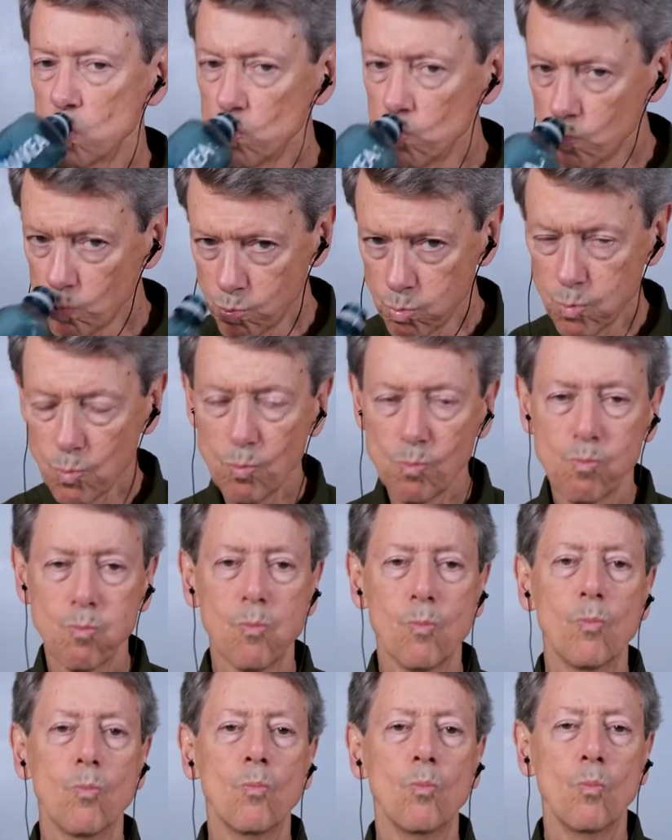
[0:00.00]
for
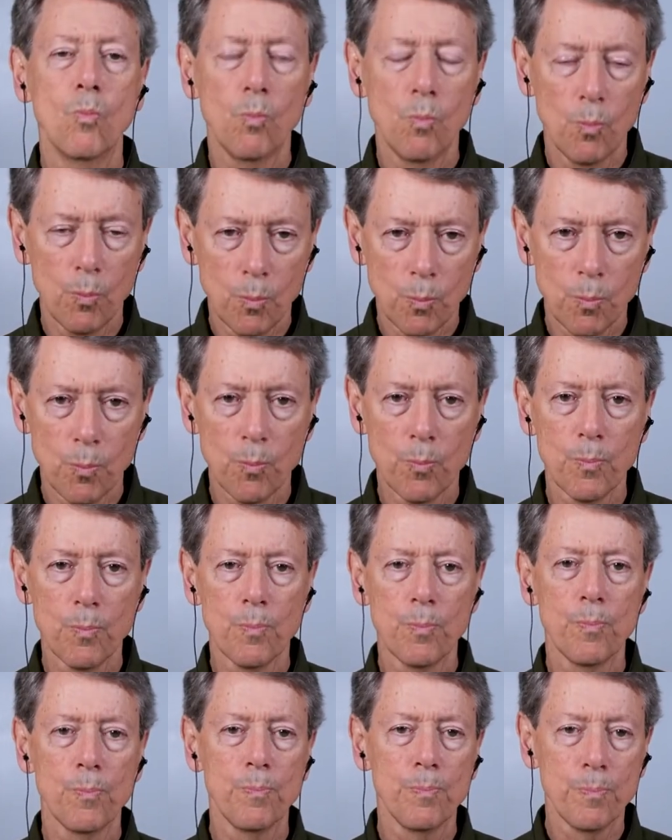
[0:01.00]

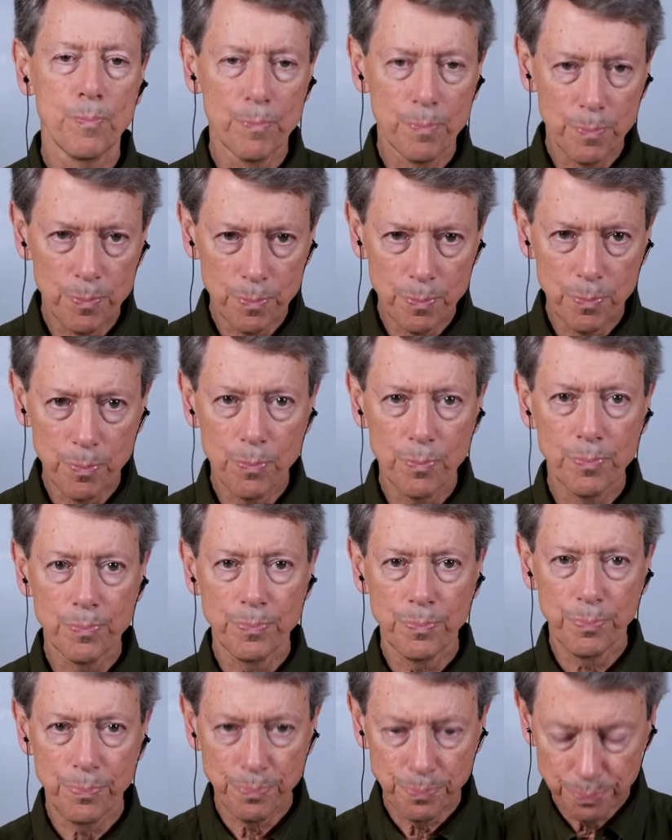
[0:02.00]
for for your life.